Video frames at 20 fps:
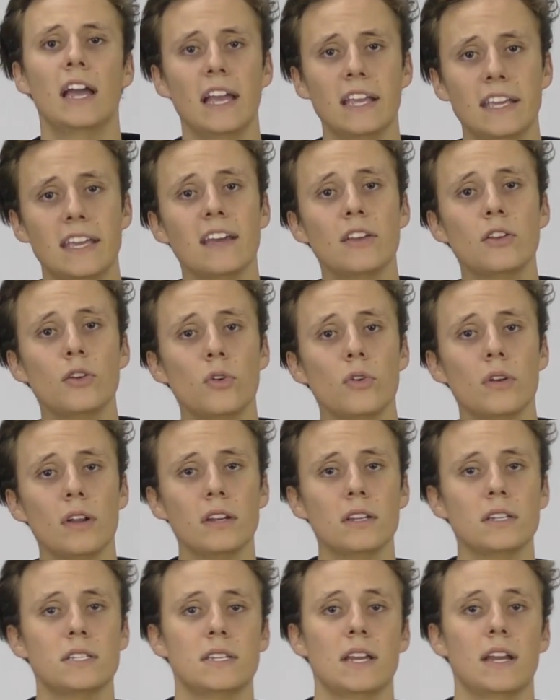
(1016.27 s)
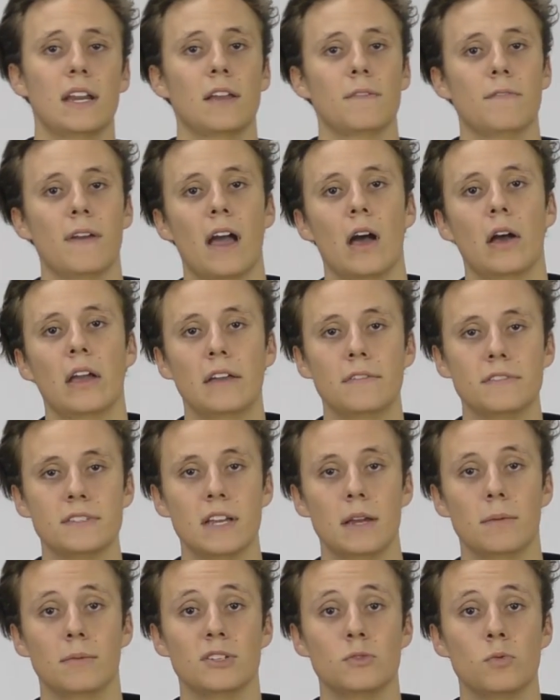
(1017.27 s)
and get a good understanding of how if
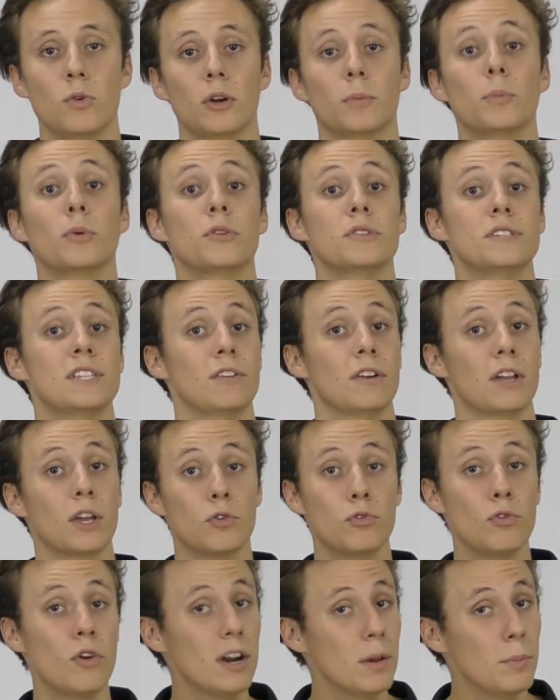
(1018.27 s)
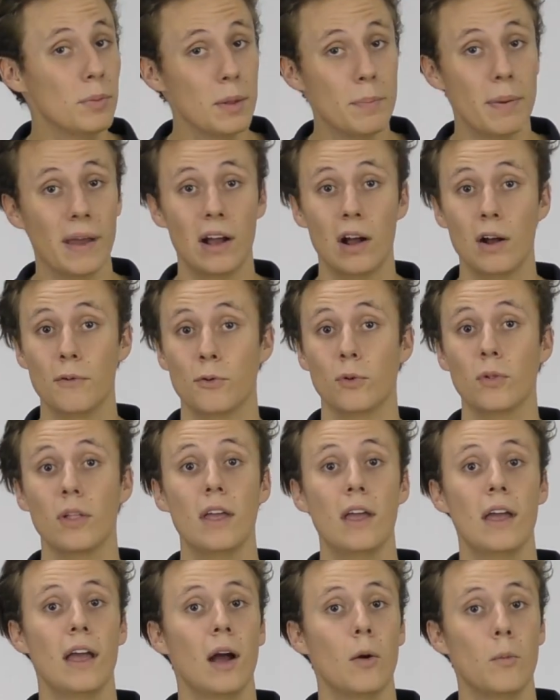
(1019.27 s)
statements work because they're incredibly powerful
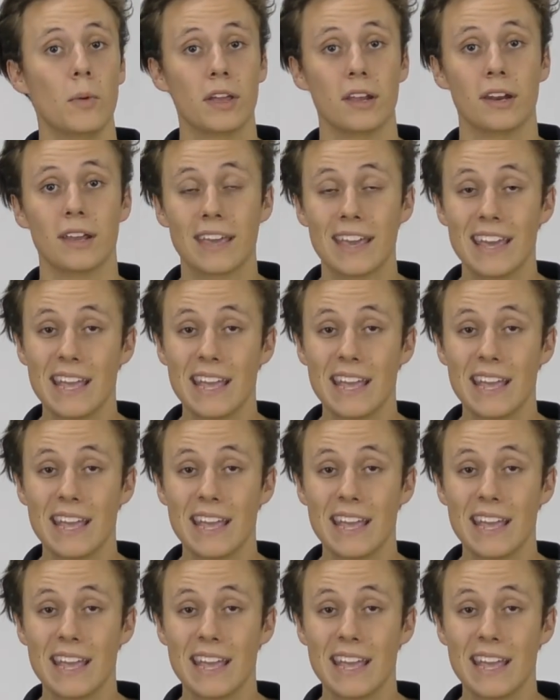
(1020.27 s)
and we're gonna